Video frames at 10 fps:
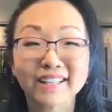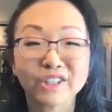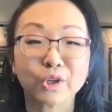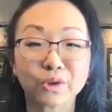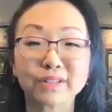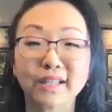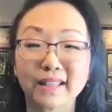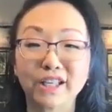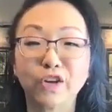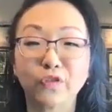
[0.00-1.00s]
Nicole's like,
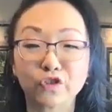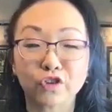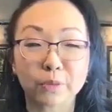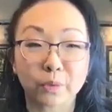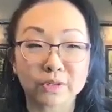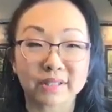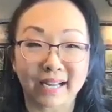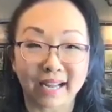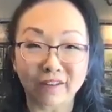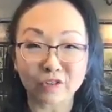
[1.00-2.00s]
thank you for your transparency.
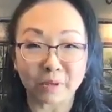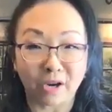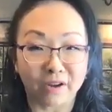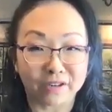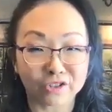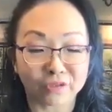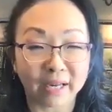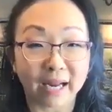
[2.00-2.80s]
I have to be honest, right?